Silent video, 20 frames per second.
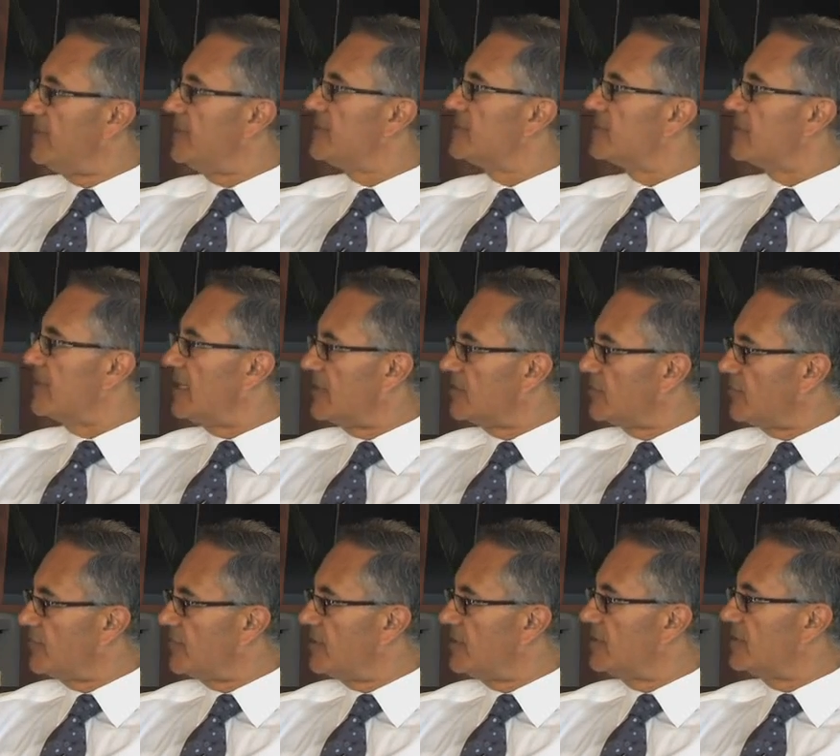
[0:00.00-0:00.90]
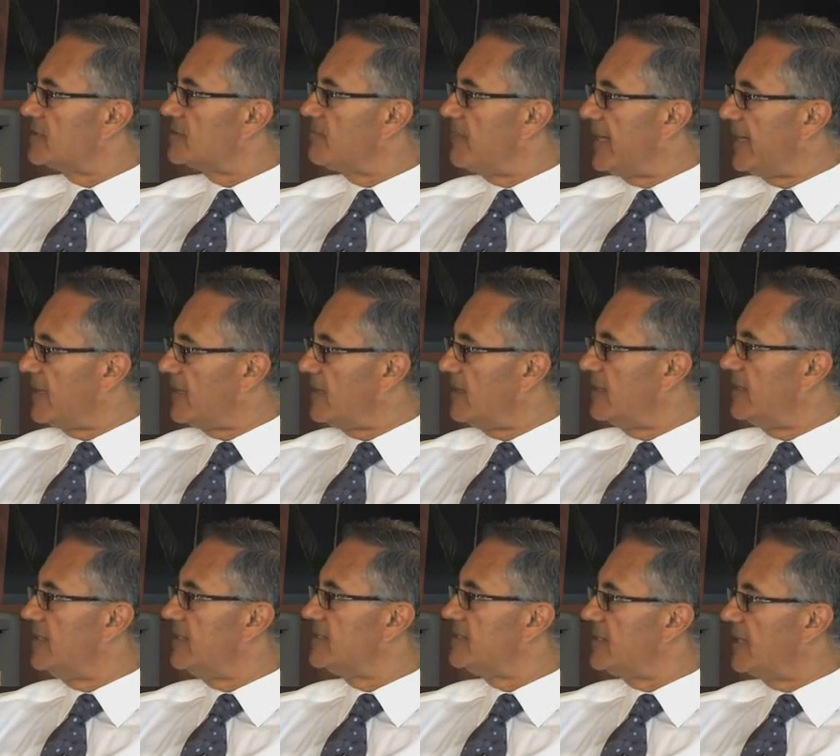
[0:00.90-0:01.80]
this class of drugs,
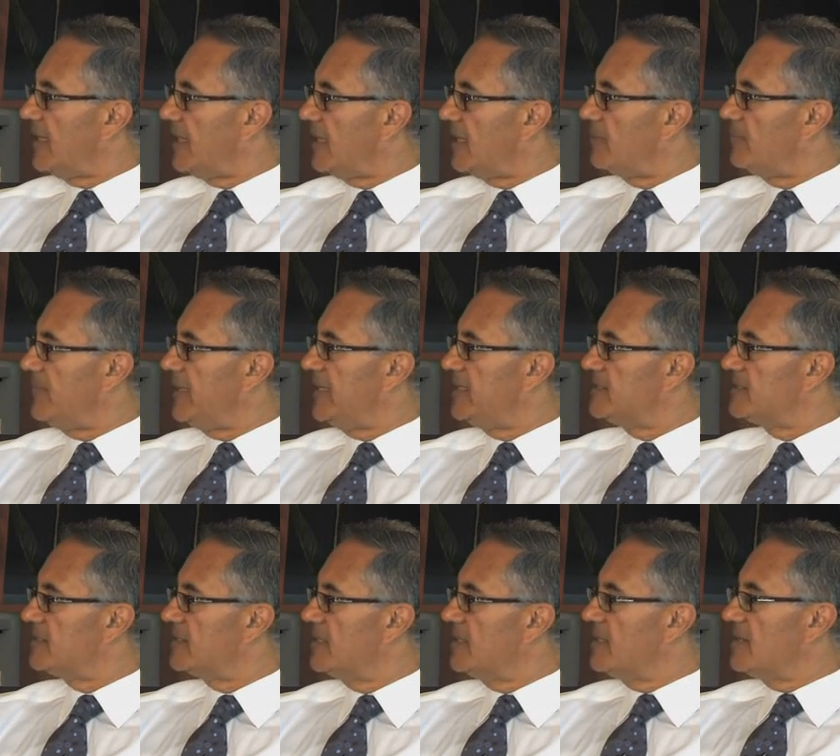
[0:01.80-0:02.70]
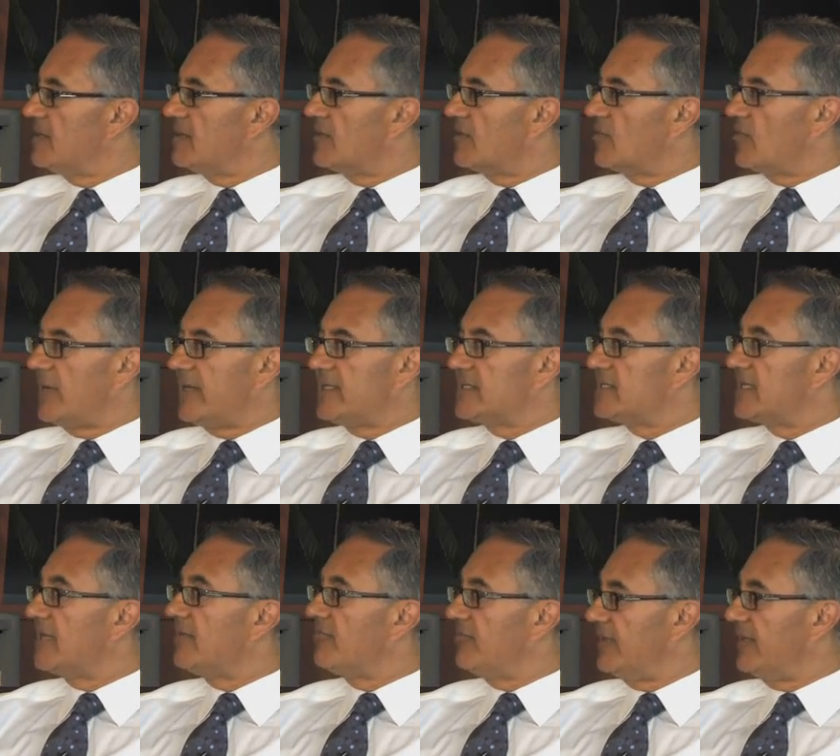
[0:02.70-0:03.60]
Micardis, ARBs,
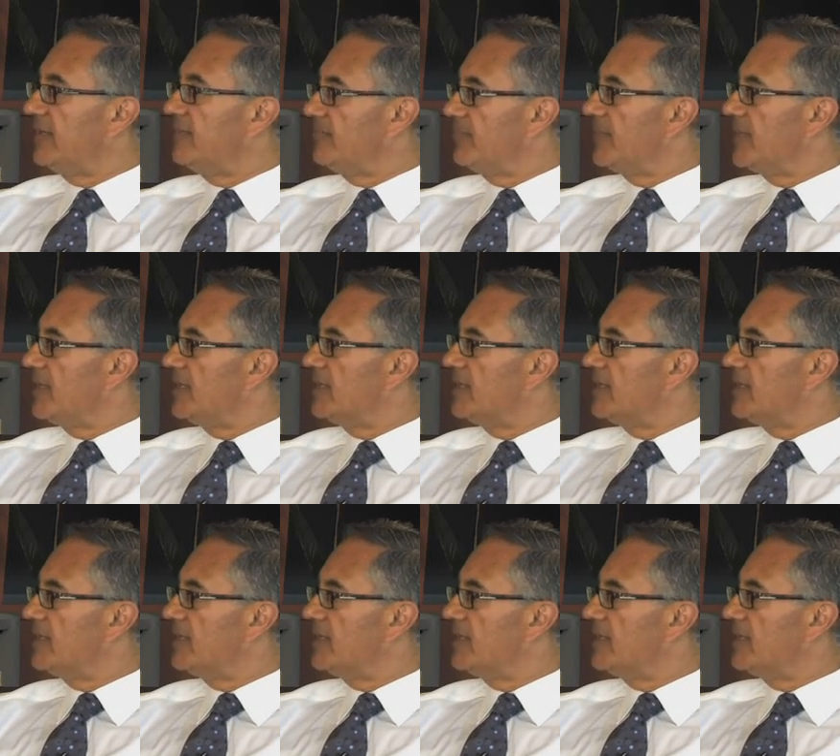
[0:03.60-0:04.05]
quite safely.